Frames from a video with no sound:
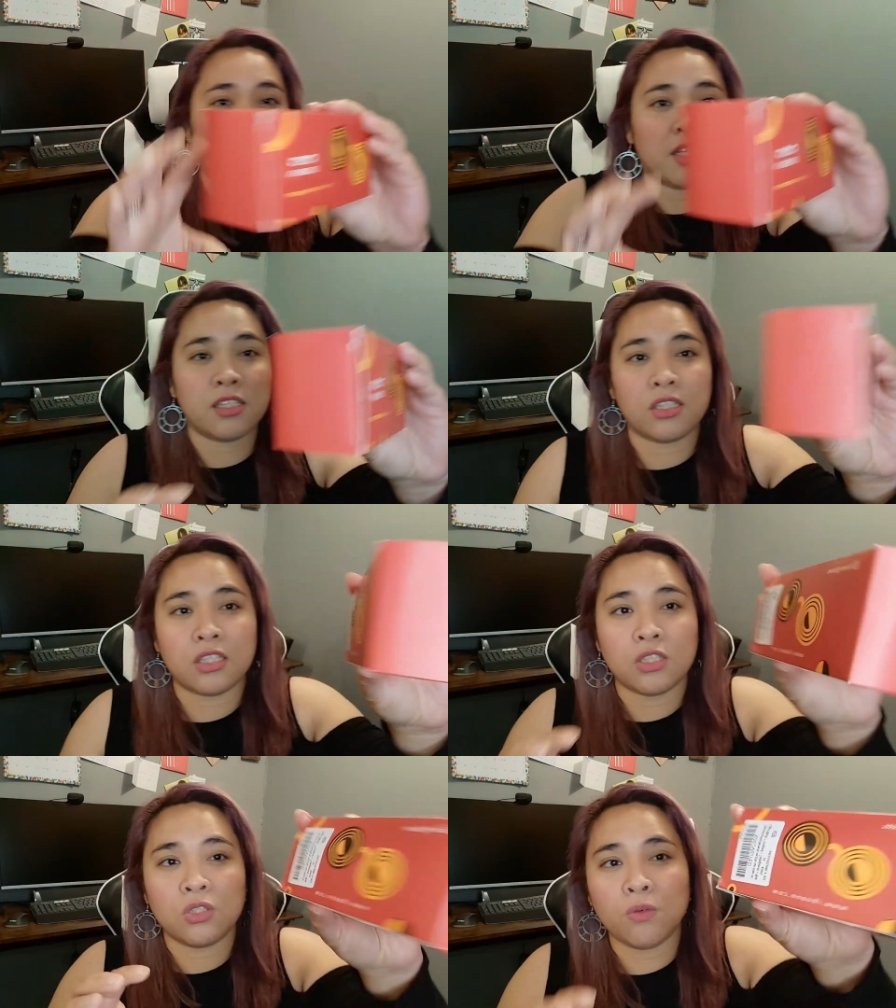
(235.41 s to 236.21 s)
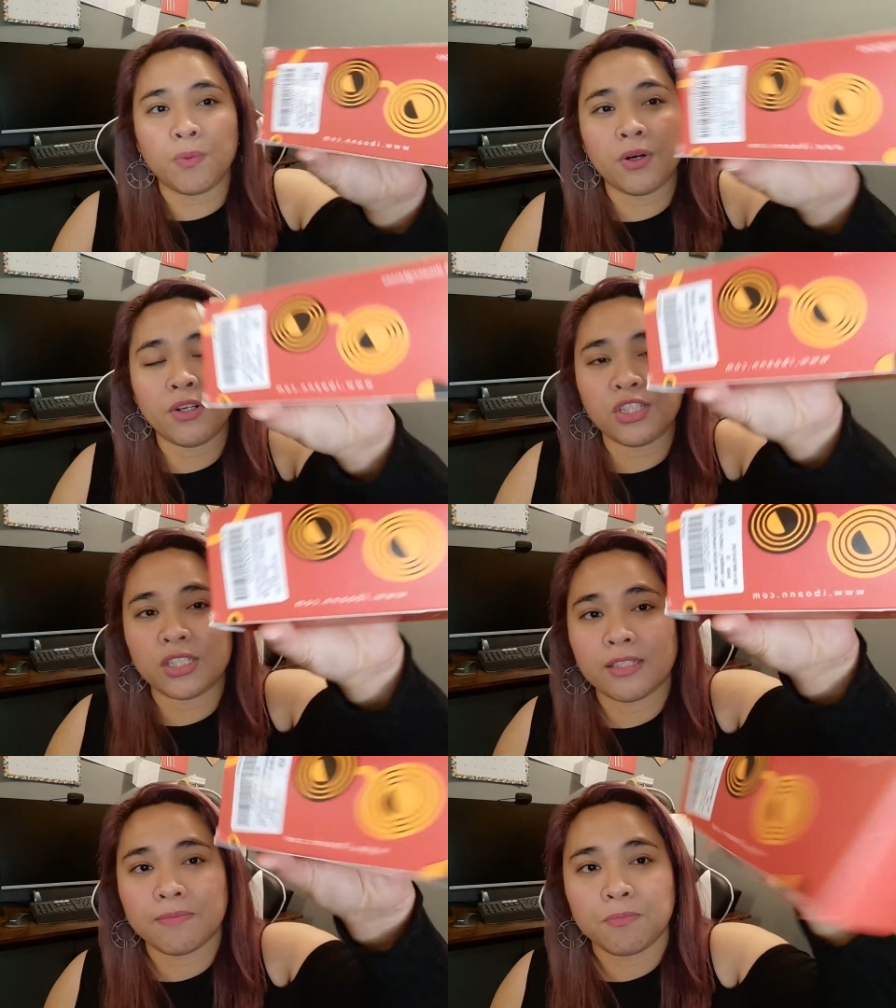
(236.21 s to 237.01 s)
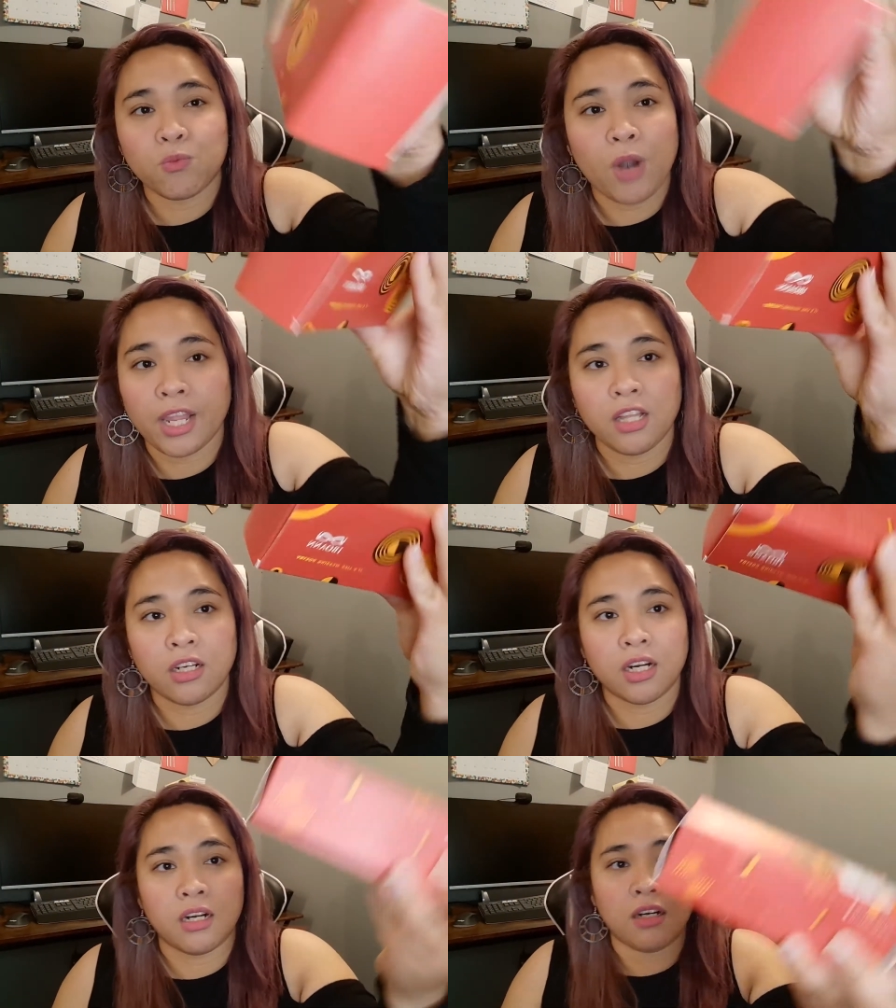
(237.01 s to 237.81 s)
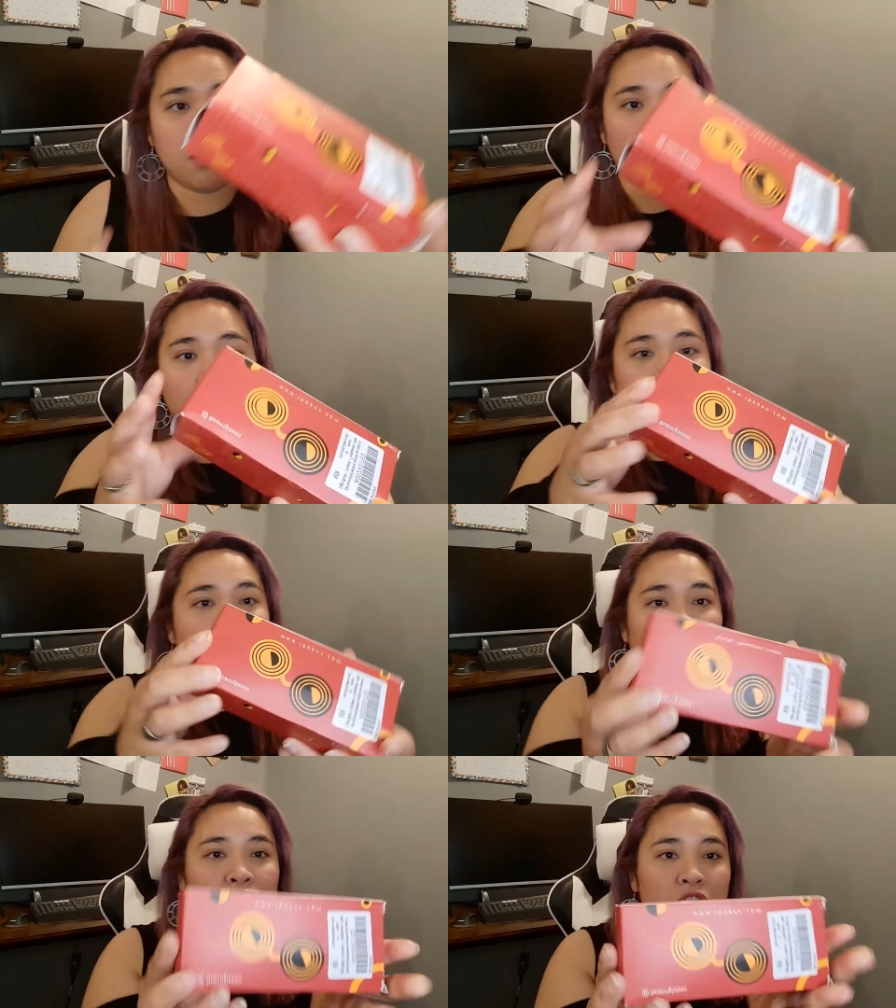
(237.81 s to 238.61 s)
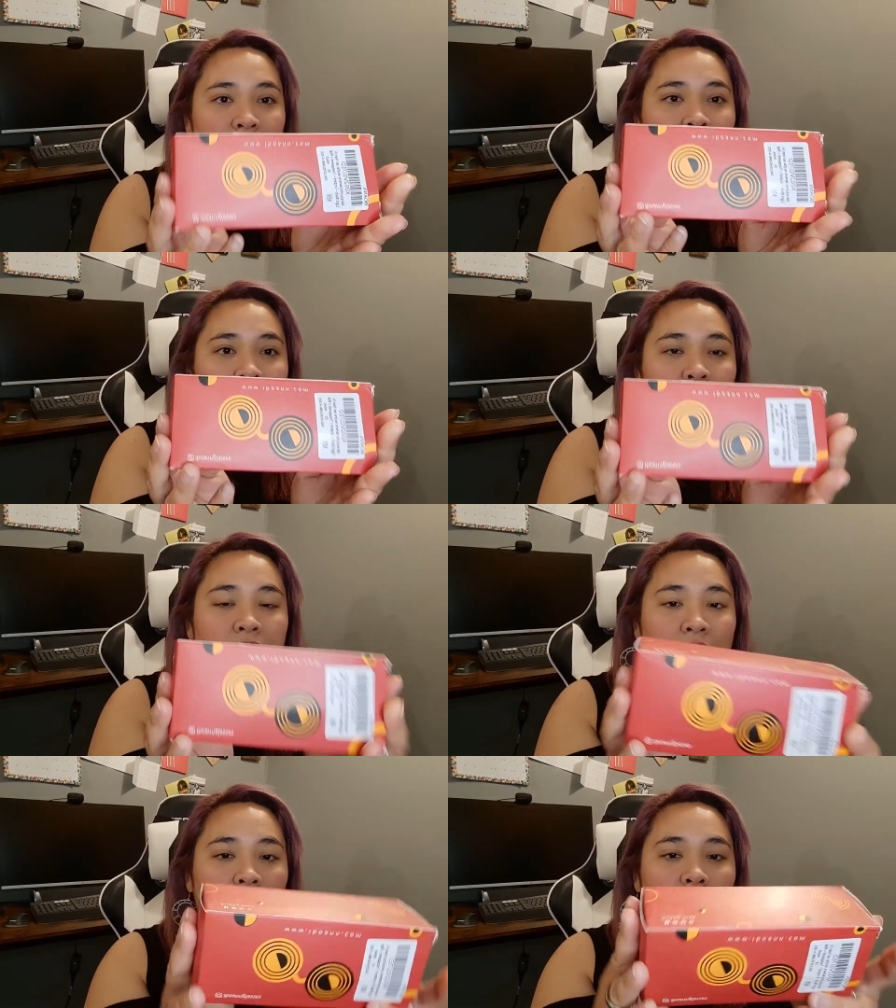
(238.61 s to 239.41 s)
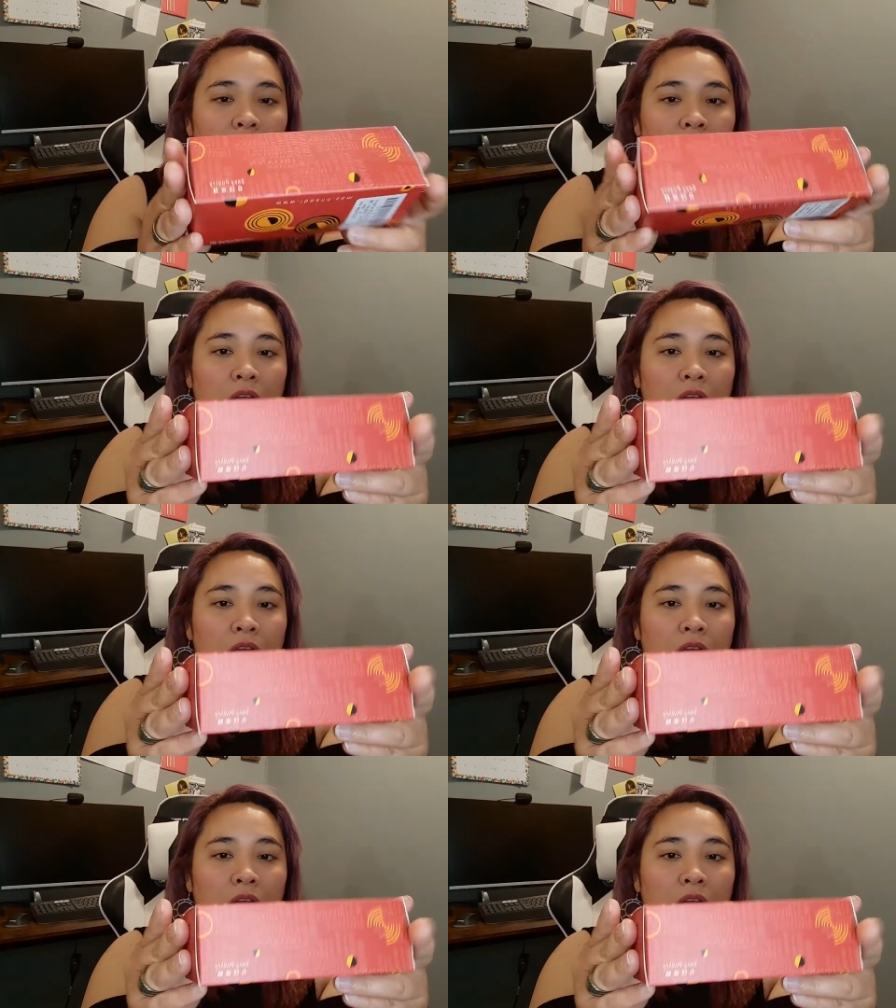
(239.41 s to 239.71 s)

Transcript: It's super just regular packaging. So